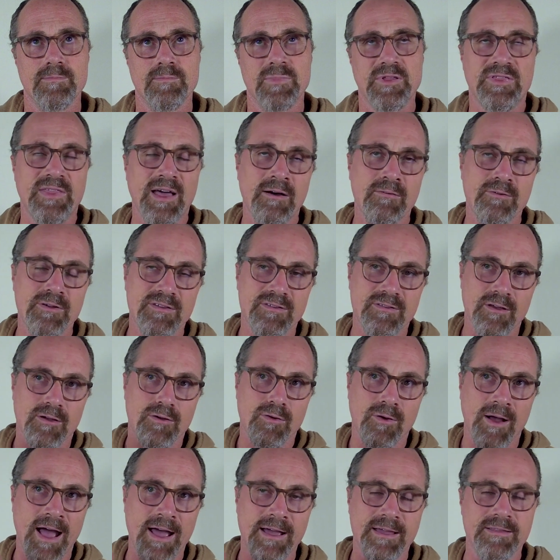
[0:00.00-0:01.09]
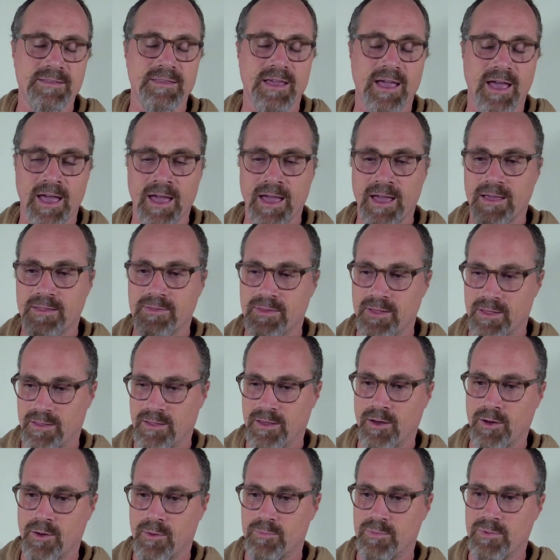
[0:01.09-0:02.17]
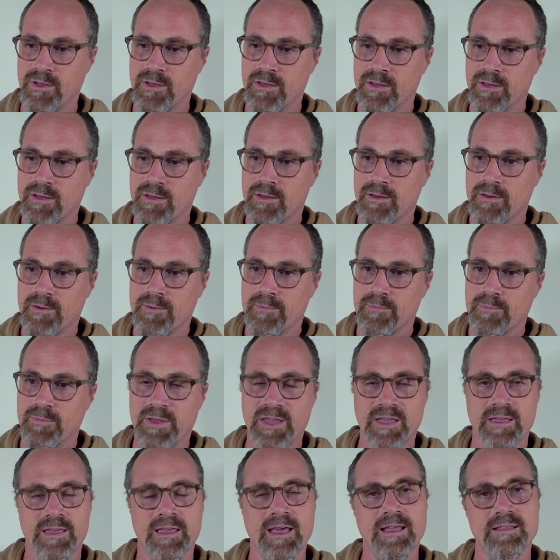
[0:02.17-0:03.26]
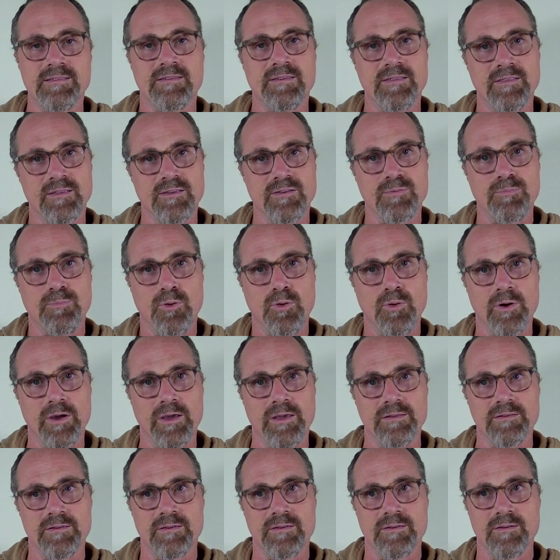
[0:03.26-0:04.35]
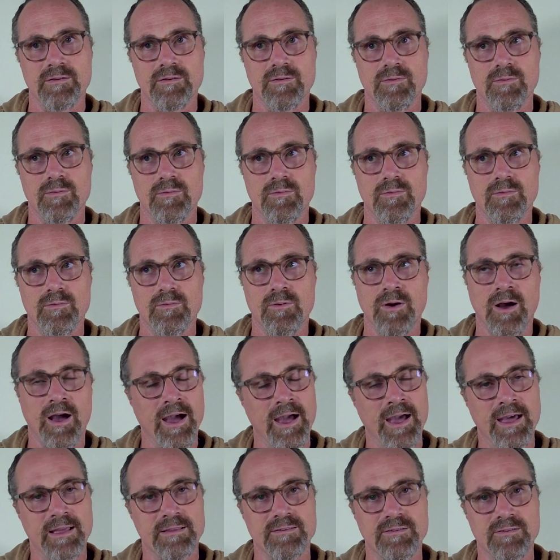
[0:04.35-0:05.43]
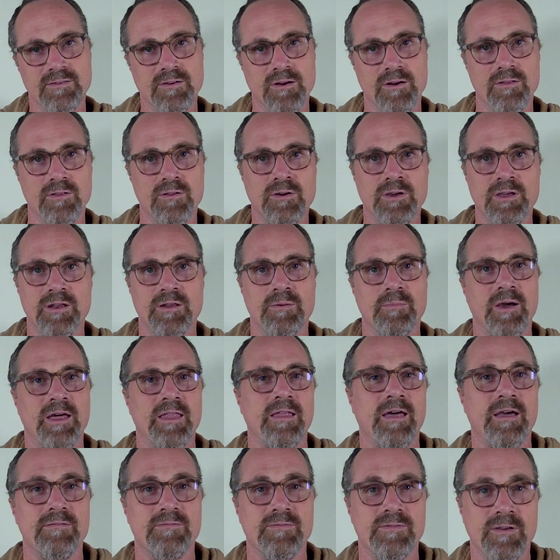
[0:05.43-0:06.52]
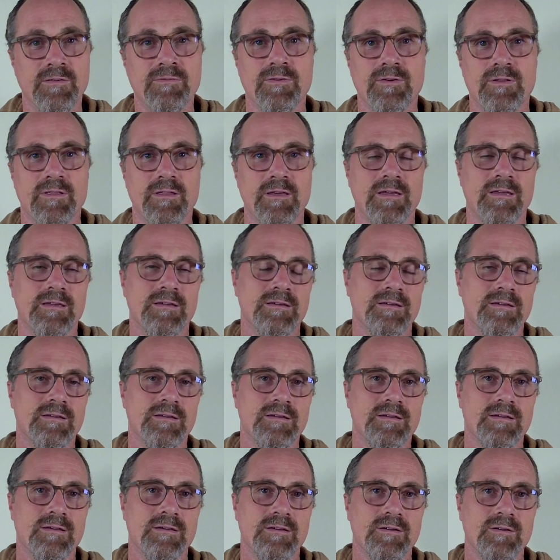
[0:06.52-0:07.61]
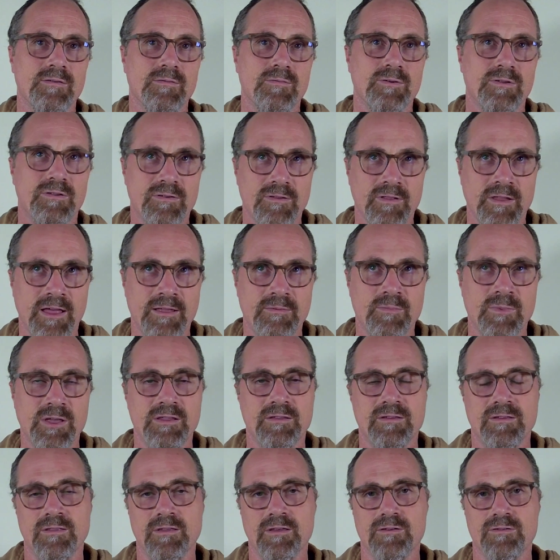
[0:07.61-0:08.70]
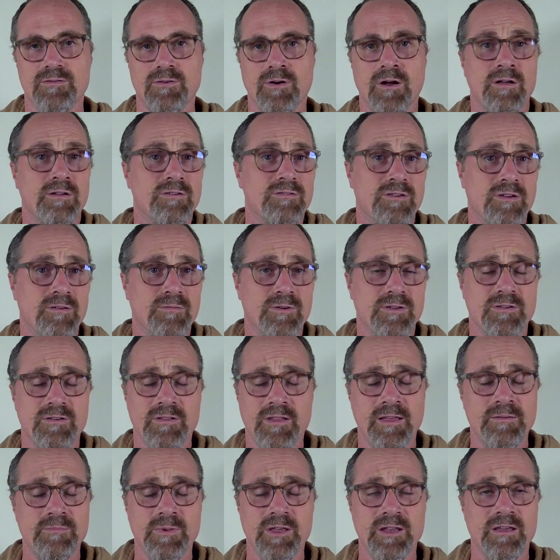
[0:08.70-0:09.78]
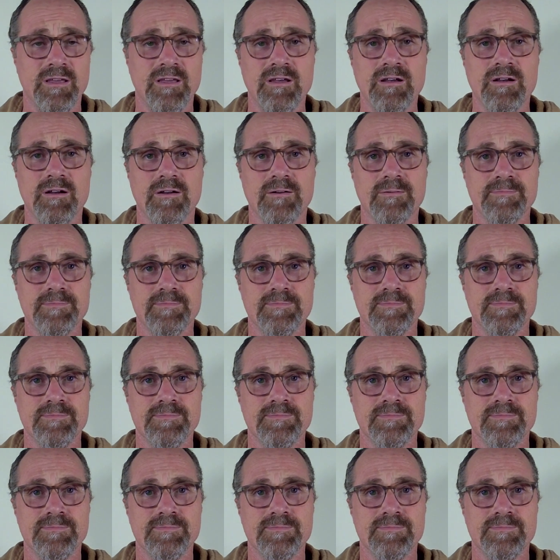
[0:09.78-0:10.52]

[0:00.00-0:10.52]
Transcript: But that was the crack in the egg that helped me get to this point where I had to start looking at my life differently, which led me to the astrology, which led me to here.